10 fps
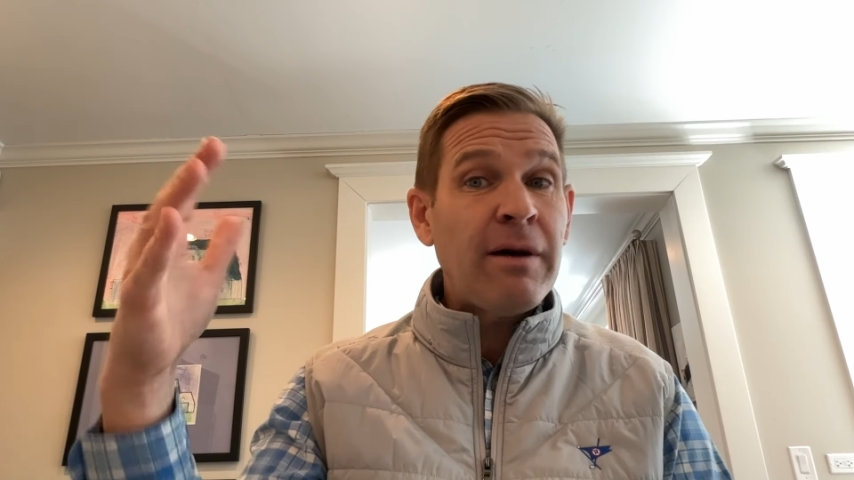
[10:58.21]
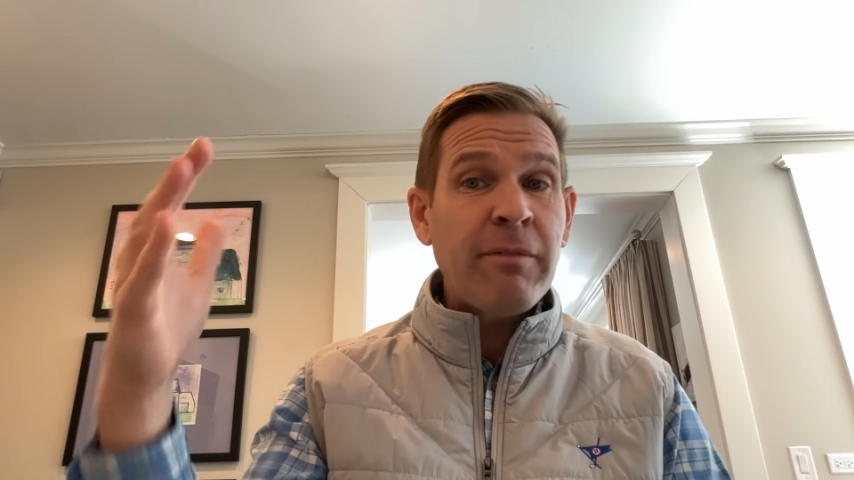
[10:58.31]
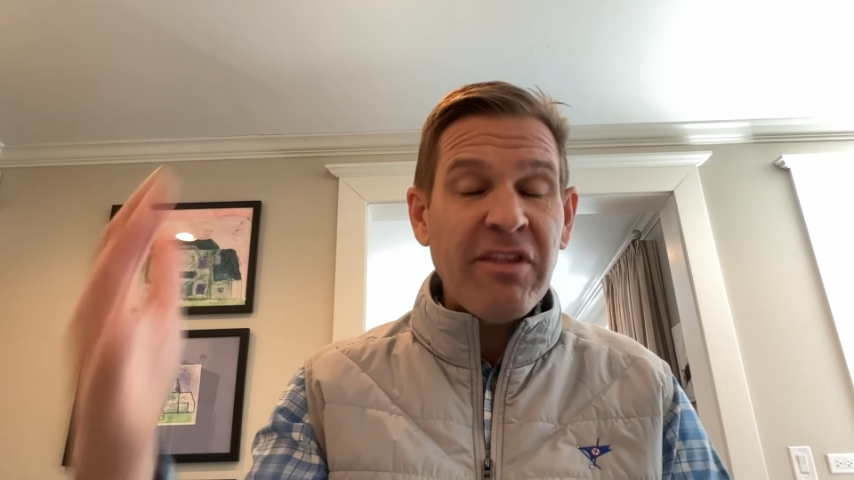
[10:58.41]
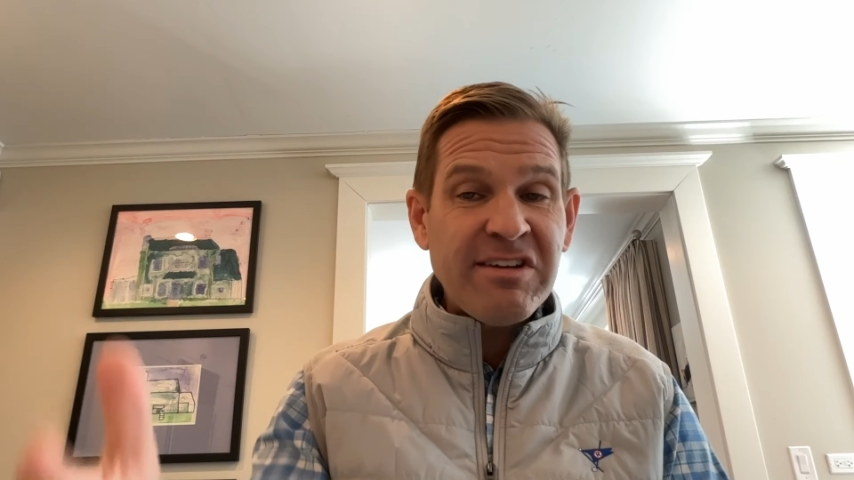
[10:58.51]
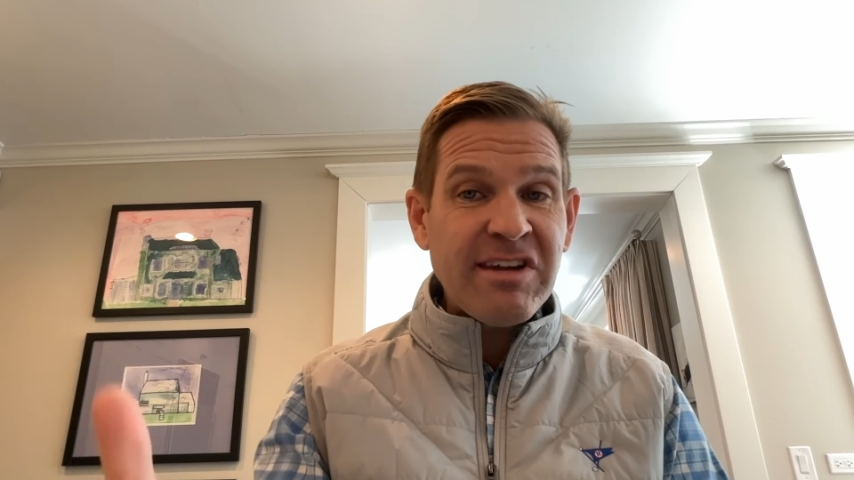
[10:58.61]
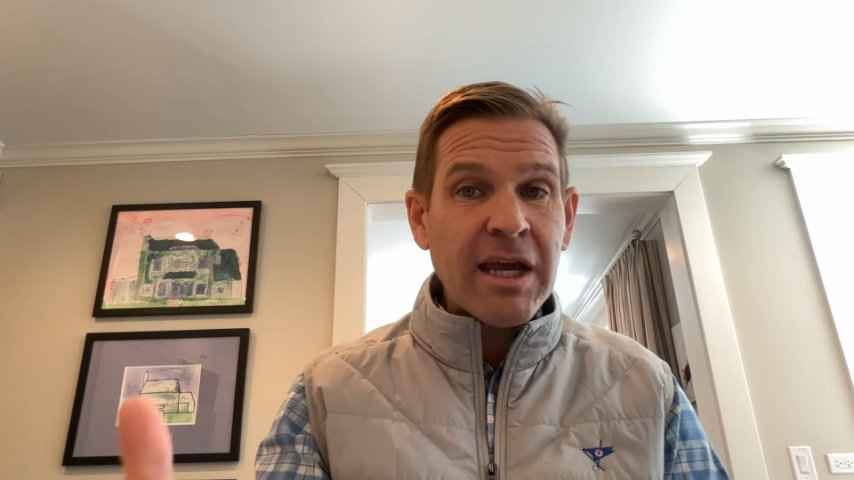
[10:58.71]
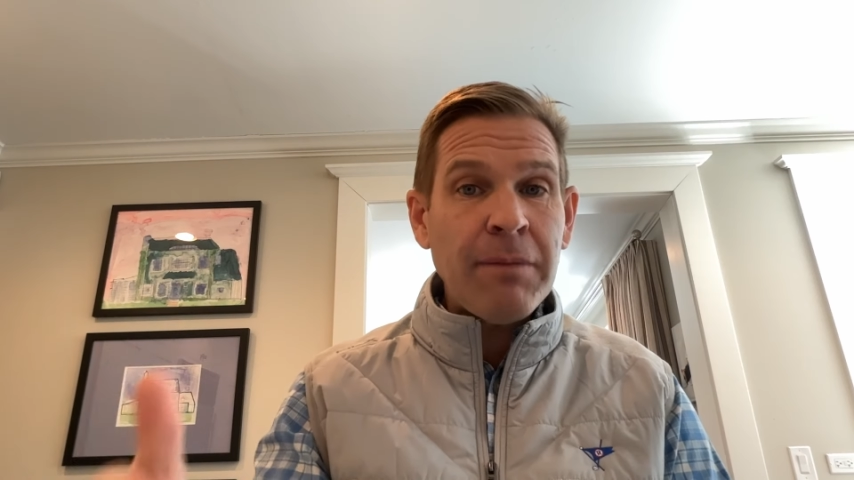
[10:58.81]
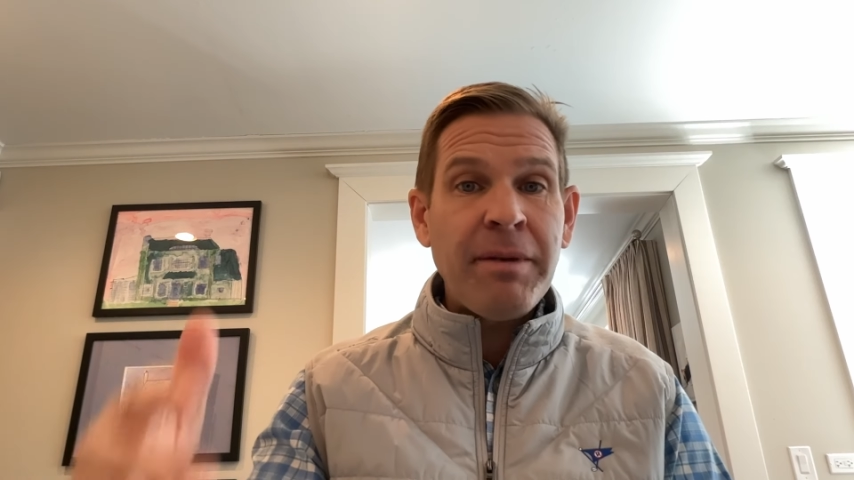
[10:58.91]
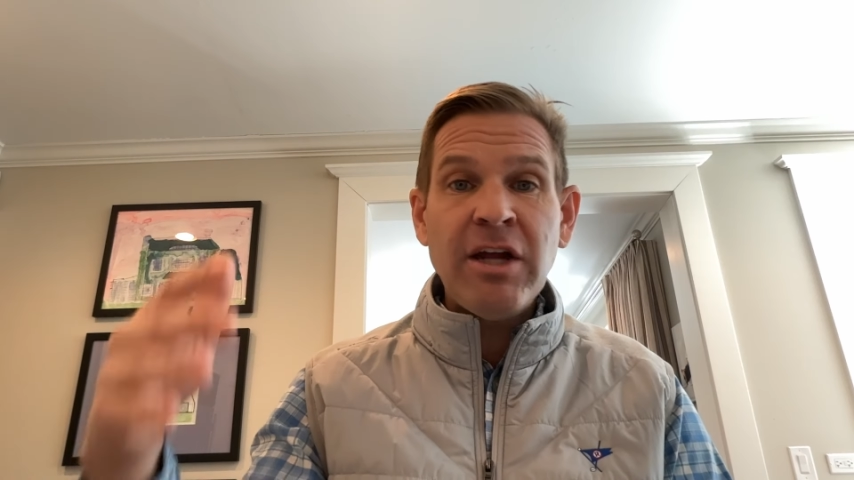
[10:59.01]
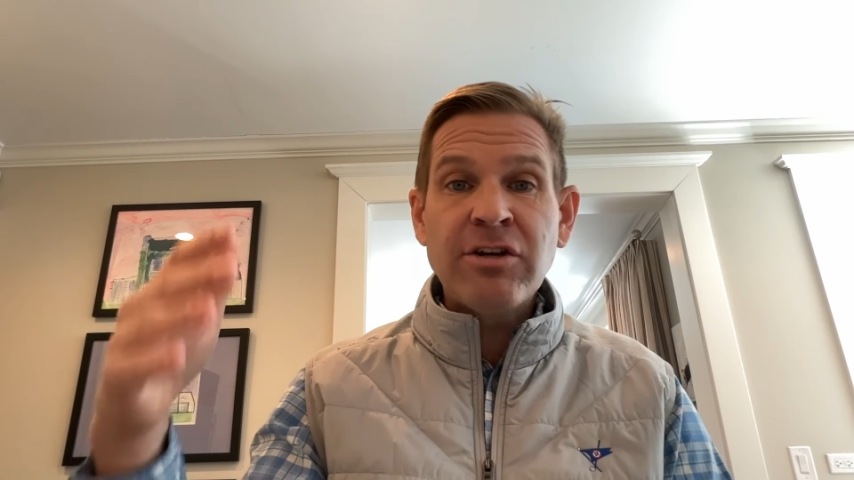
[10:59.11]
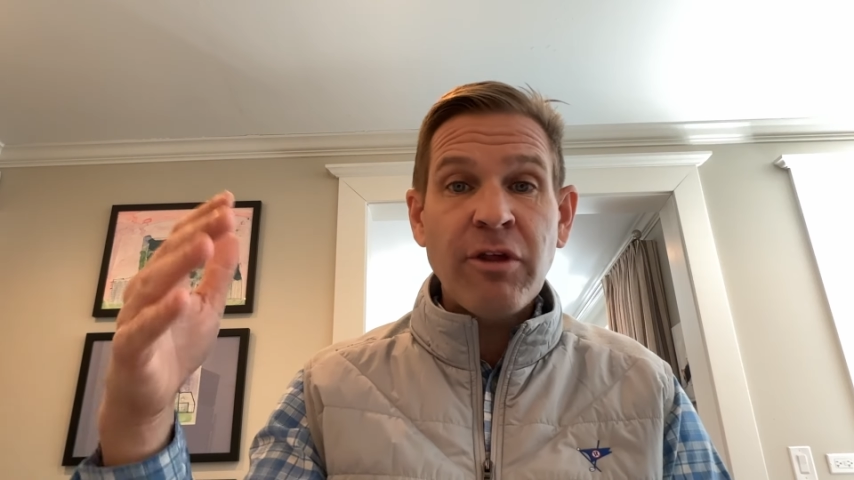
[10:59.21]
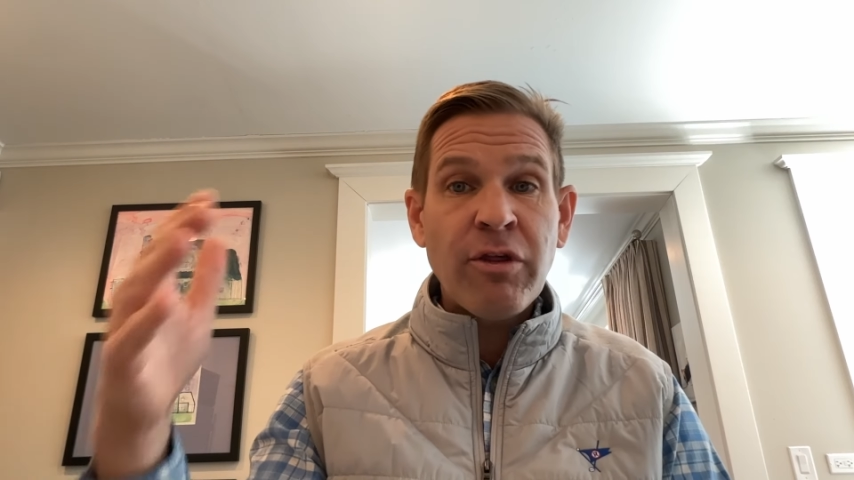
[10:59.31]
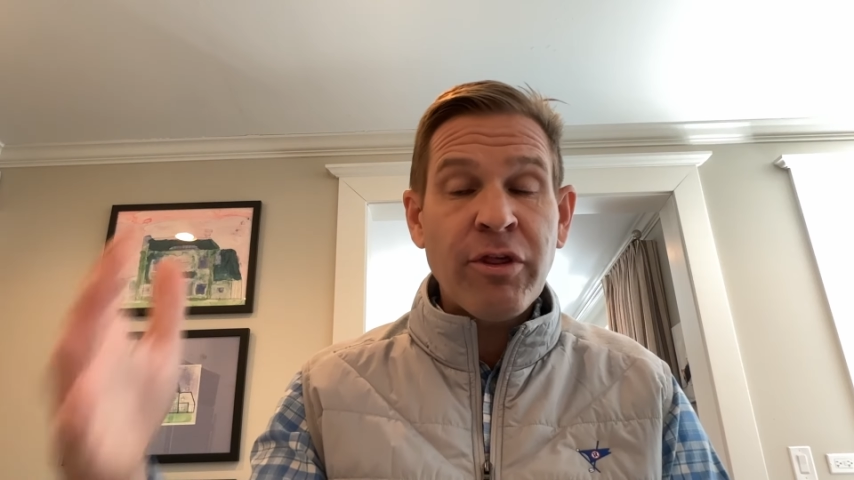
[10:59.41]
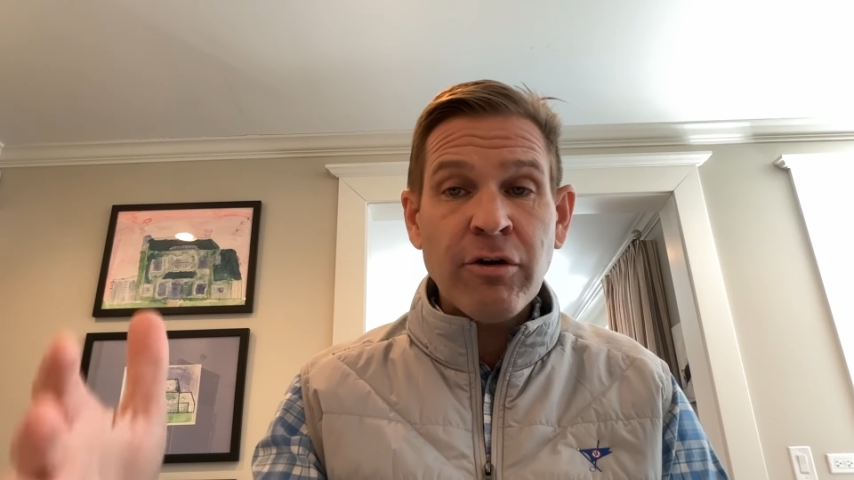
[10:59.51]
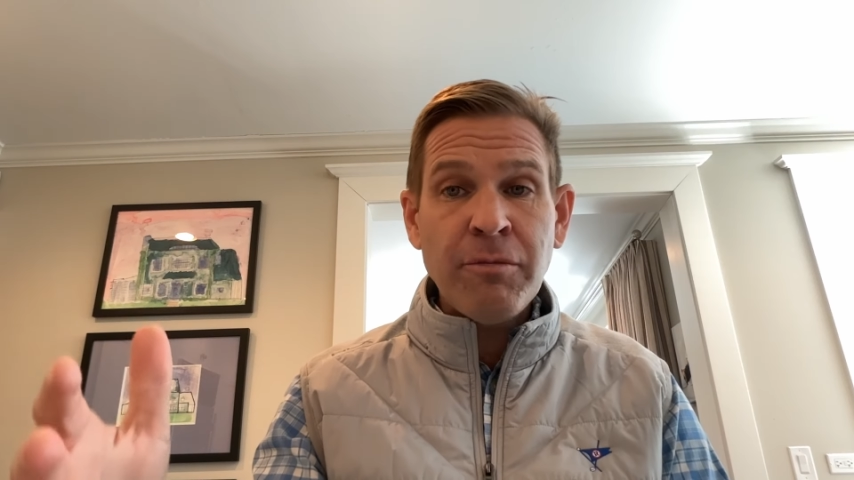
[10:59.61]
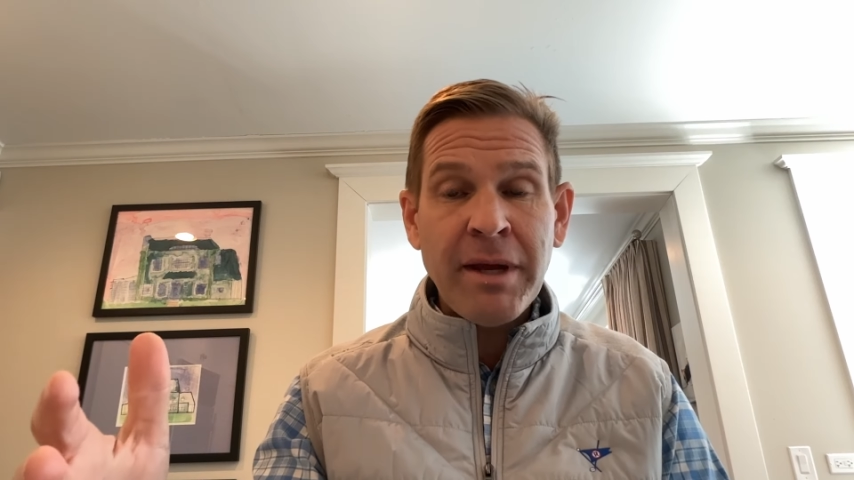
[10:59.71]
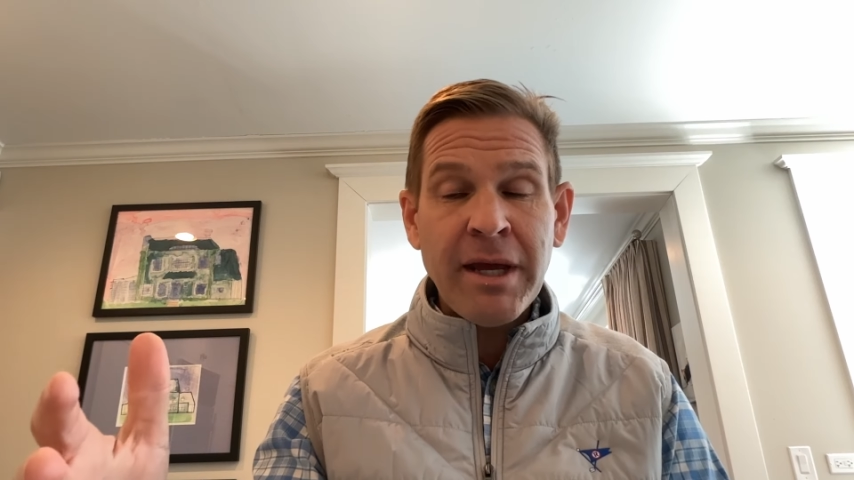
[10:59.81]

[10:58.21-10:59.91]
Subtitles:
I'm on the second page or the third